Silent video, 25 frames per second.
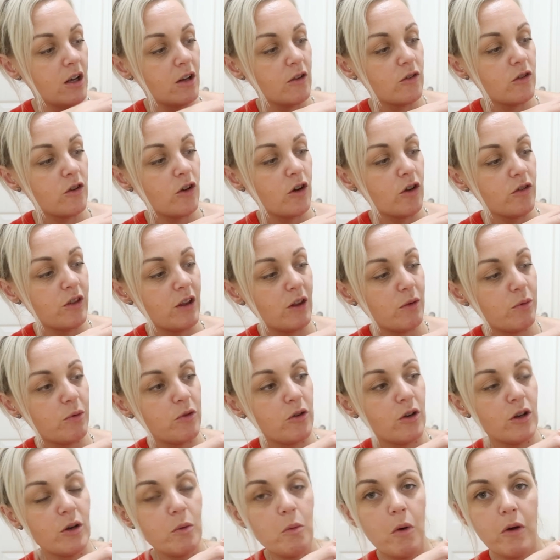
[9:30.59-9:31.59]
So this
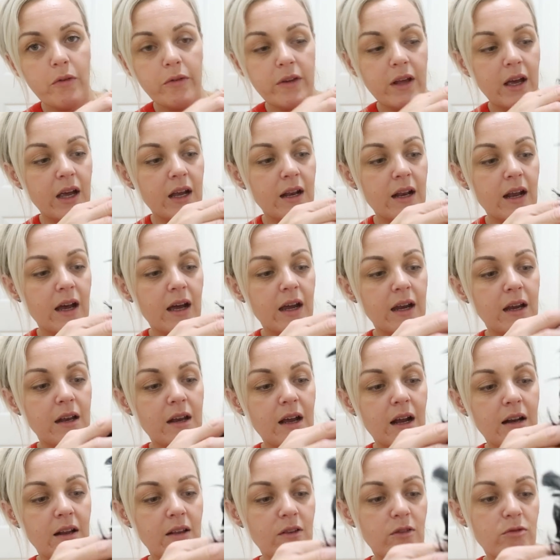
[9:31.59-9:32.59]
was only
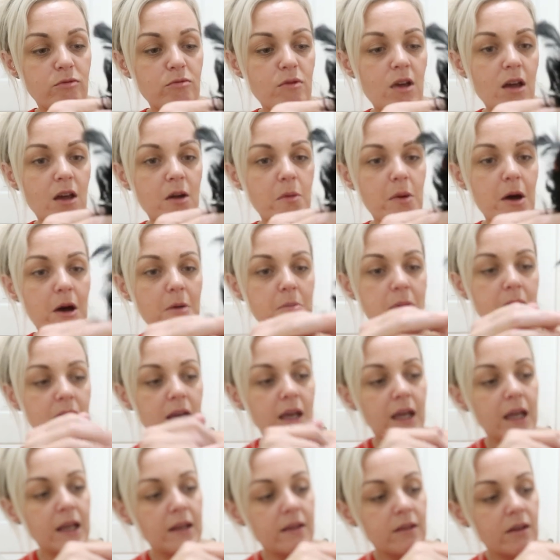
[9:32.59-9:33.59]
£1.99, and it's really well
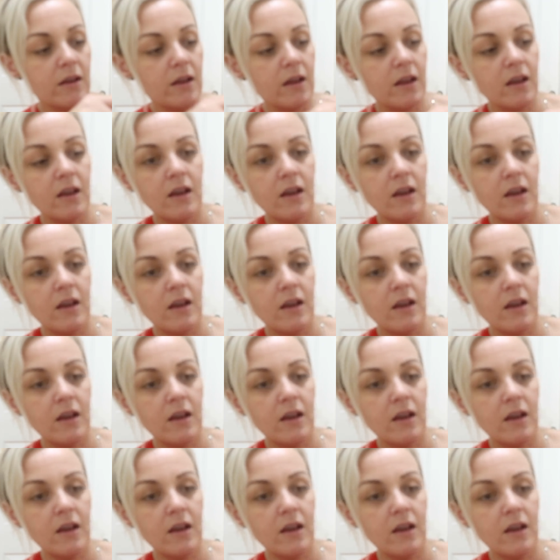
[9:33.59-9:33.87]
made.